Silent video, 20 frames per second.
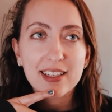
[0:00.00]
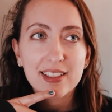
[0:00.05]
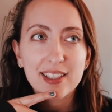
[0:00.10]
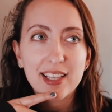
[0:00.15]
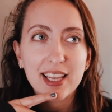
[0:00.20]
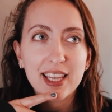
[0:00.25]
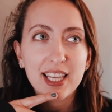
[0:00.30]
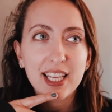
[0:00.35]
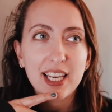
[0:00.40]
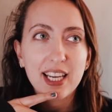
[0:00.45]
is
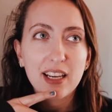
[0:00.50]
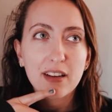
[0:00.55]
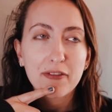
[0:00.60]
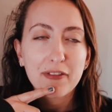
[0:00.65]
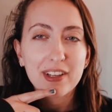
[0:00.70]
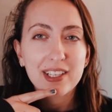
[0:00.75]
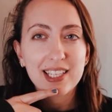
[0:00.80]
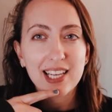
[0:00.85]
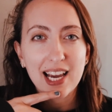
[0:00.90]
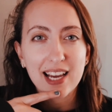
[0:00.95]
the
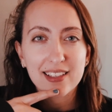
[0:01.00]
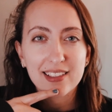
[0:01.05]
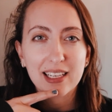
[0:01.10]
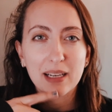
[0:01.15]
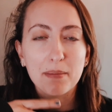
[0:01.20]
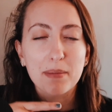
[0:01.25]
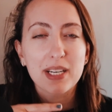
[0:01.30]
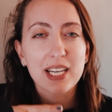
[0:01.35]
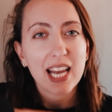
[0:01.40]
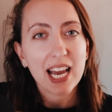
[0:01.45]

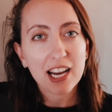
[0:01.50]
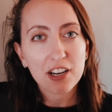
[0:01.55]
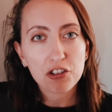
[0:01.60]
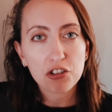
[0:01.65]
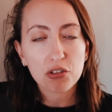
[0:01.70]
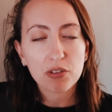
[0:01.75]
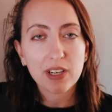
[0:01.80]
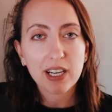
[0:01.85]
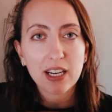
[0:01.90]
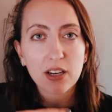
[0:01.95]
Fantastic
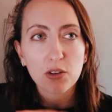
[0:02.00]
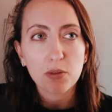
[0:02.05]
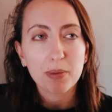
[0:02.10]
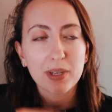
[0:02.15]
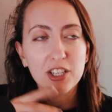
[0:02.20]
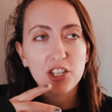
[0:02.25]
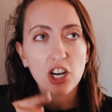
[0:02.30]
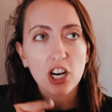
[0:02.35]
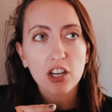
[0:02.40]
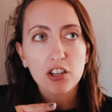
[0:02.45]
Menagerie or
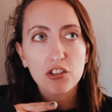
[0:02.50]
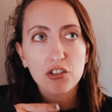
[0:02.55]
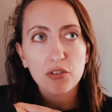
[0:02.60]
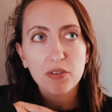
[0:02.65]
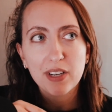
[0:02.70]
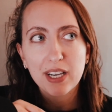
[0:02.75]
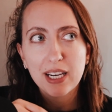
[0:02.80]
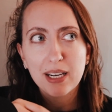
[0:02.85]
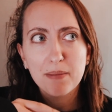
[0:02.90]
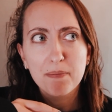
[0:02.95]

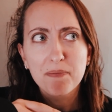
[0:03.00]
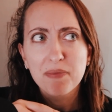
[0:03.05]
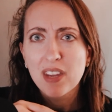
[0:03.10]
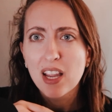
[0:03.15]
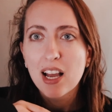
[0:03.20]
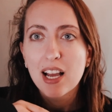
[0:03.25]
Menagerie